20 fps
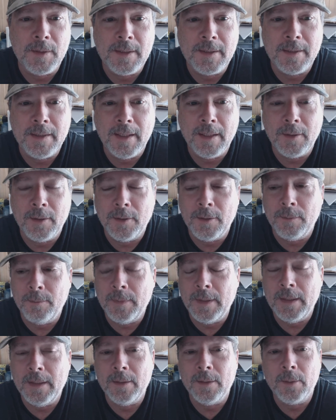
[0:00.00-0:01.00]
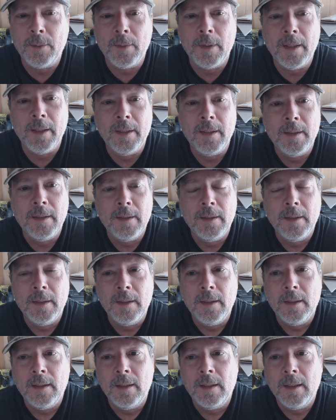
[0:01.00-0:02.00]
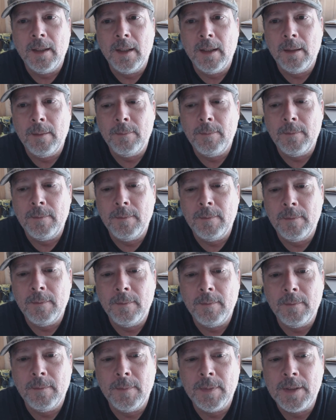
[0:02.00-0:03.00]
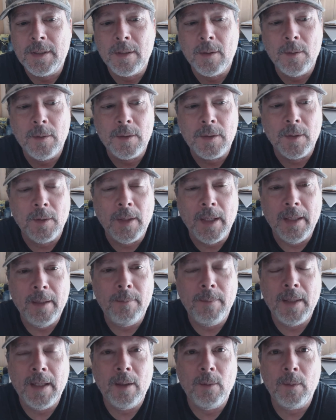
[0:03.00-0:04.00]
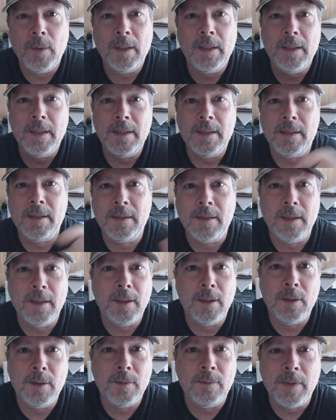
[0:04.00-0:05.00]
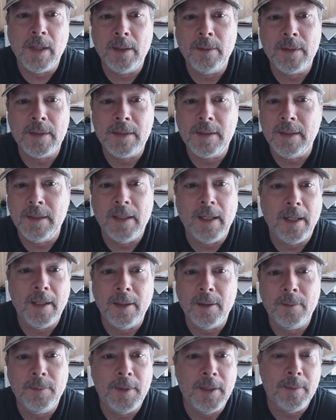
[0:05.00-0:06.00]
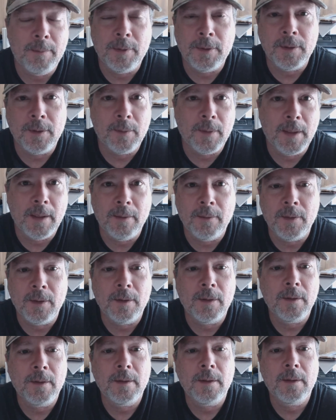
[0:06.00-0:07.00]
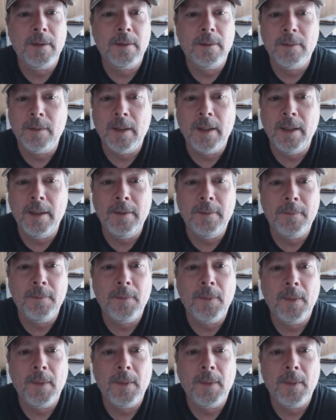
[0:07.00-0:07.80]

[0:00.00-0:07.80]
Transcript: It's not hurting me either way. Um, but so, so I am not one of these, you know, virus denier people or whatever, right?